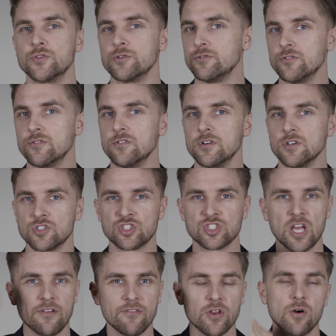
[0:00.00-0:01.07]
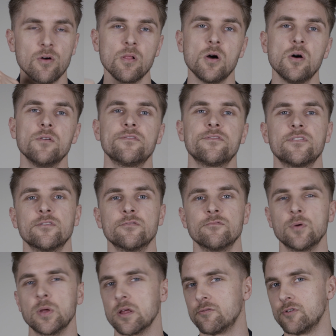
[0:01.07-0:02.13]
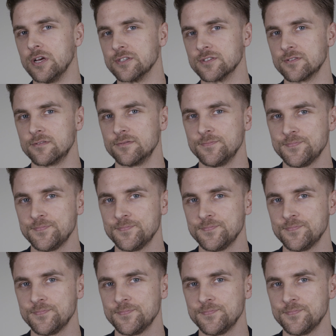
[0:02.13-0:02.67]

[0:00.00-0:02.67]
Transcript: do you shave it all off with a razor.